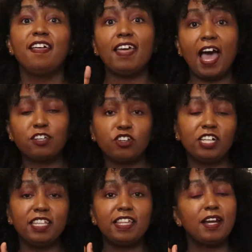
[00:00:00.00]
They're
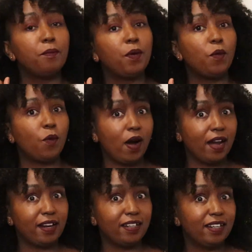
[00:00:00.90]
actually the
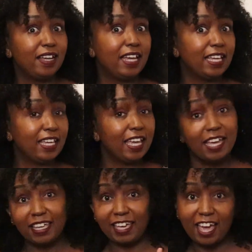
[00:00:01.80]
#1
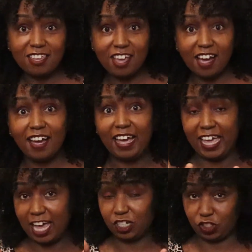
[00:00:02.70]
Kenya
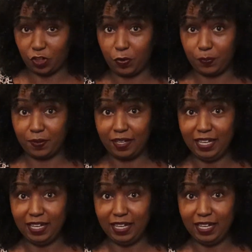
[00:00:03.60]
hair shop.